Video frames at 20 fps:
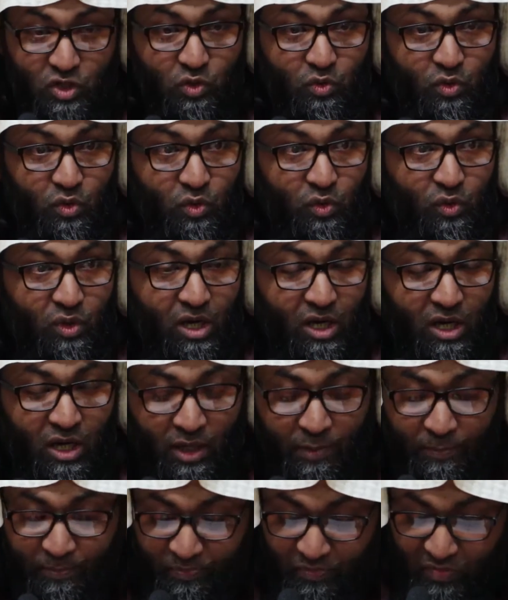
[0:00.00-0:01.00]

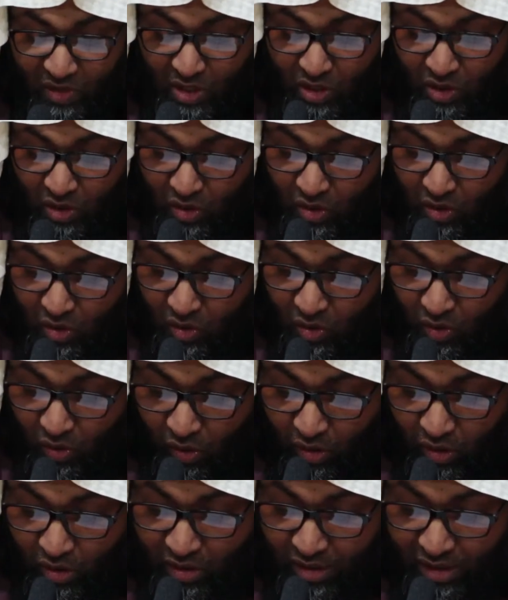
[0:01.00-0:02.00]
shukura,
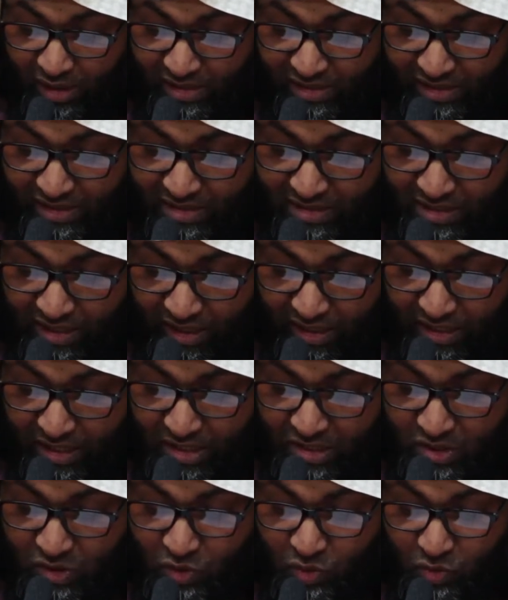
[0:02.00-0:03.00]
or
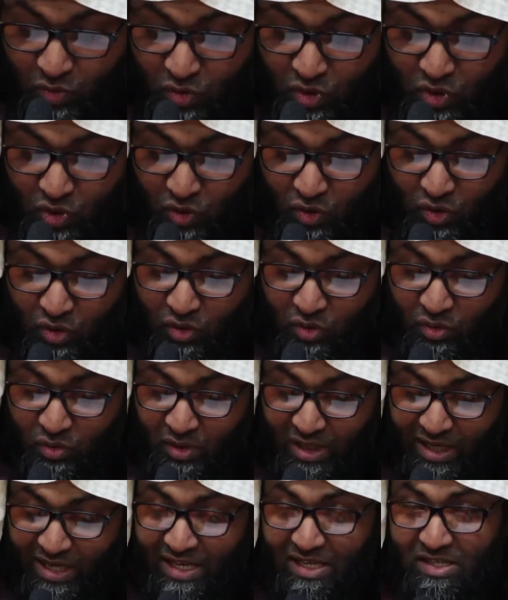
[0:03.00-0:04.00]
desires to
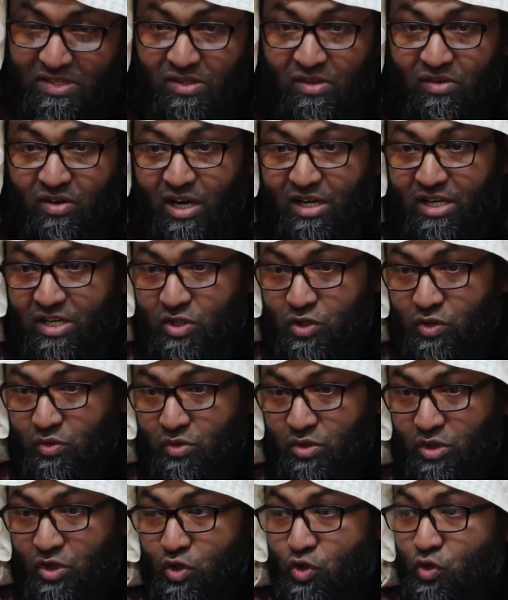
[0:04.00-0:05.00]
show his
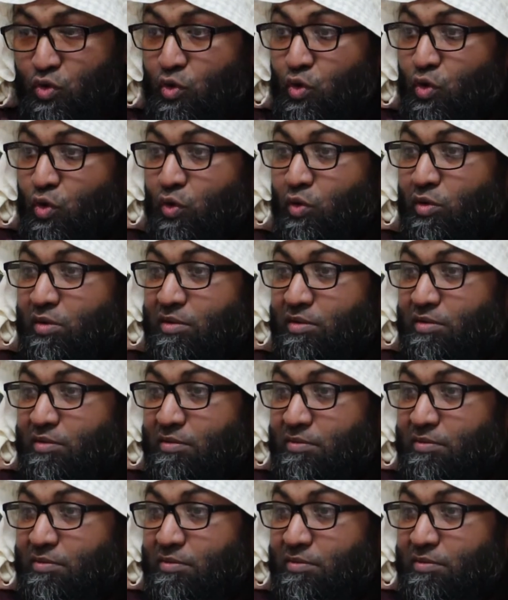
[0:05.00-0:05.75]
gratitude. To who?